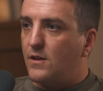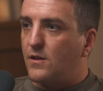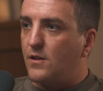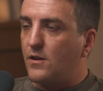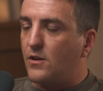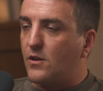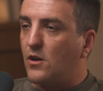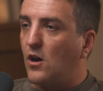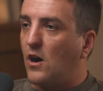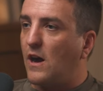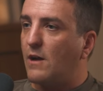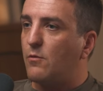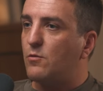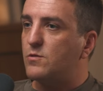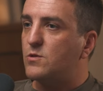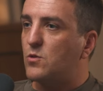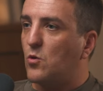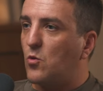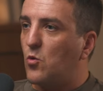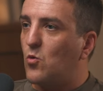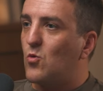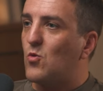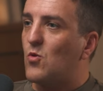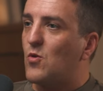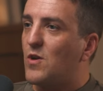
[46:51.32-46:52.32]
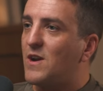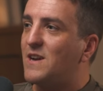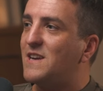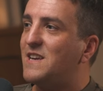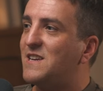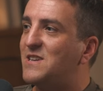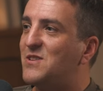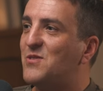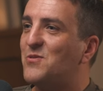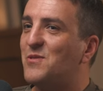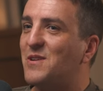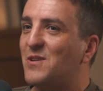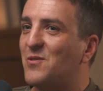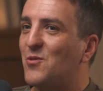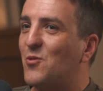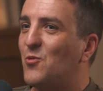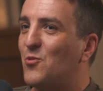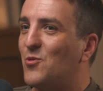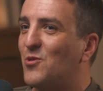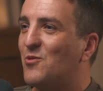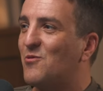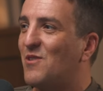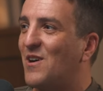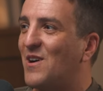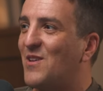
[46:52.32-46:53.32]
the guy was already doing
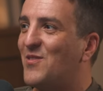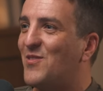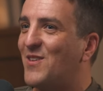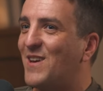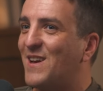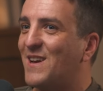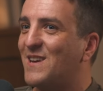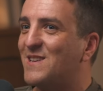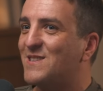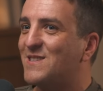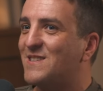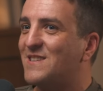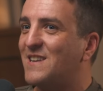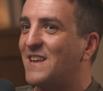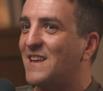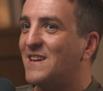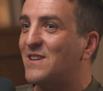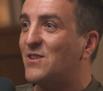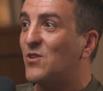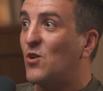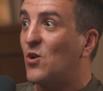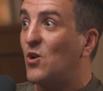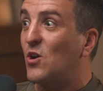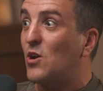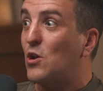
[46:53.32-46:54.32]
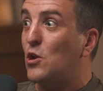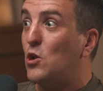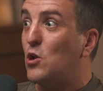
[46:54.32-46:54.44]
all the right things and then got